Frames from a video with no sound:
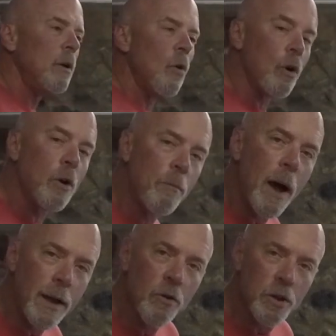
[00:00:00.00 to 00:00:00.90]
or you're
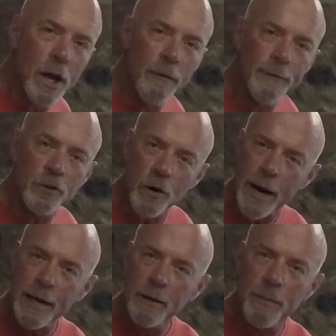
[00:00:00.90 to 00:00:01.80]
by yourself in
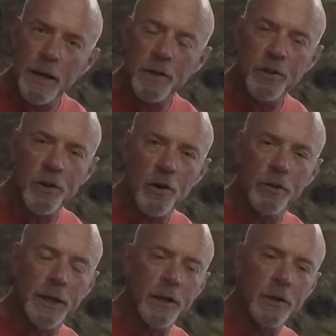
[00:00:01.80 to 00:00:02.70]
training because you
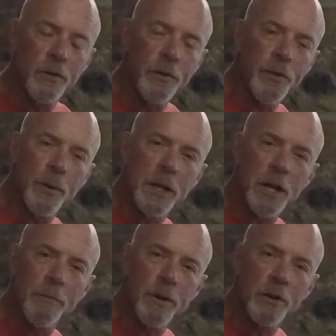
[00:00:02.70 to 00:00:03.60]
certainly could do the three
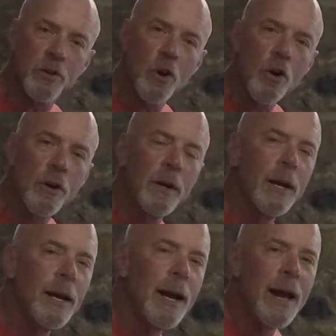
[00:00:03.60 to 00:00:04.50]
steps in turn.
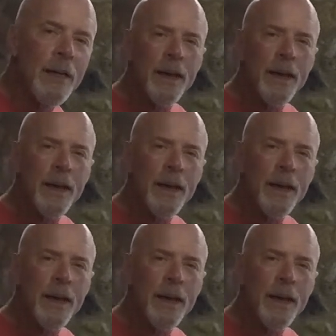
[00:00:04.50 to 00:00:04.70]
I